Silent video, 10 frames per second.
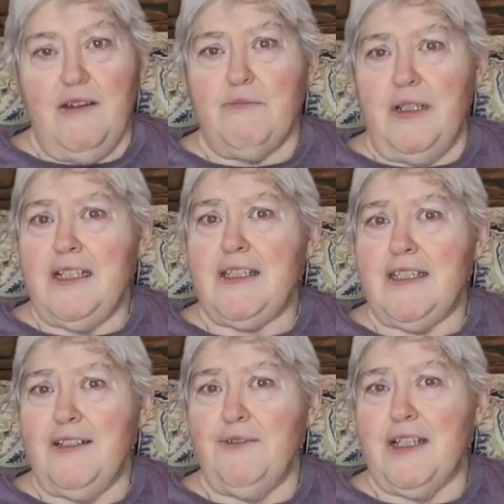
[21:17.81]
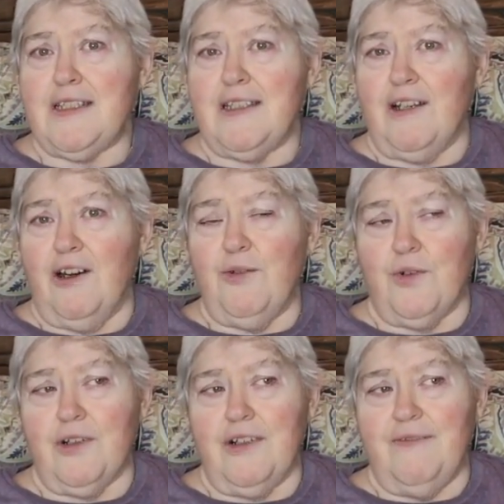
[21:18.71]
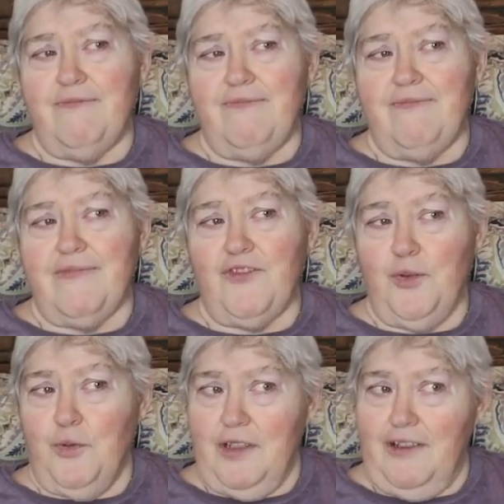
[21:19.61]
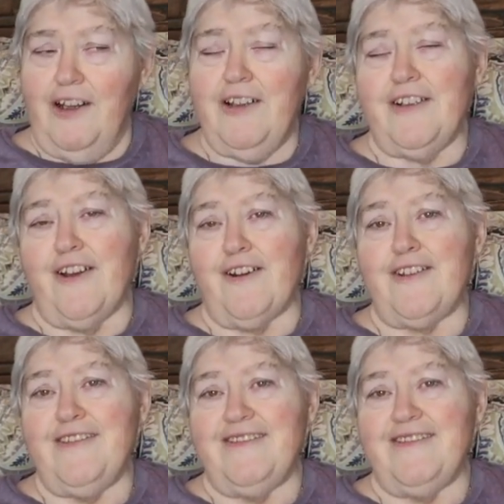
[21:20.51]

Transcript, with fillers: But it's interesting artwork, if you want to call it art.